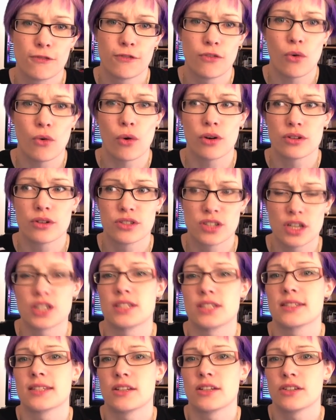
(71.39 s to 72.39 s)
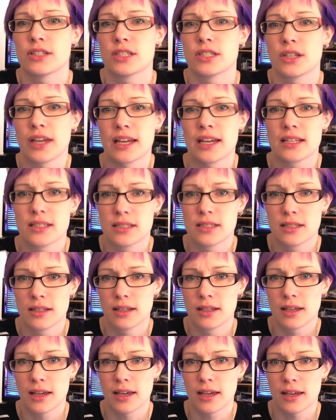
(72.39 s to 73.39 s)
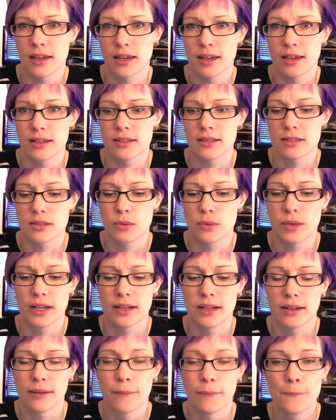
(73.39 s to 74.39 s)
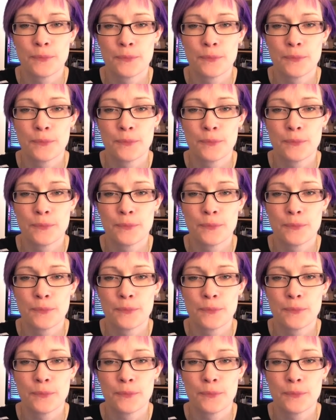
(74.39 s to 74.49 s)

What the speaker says: for certain series to get here in Sweden.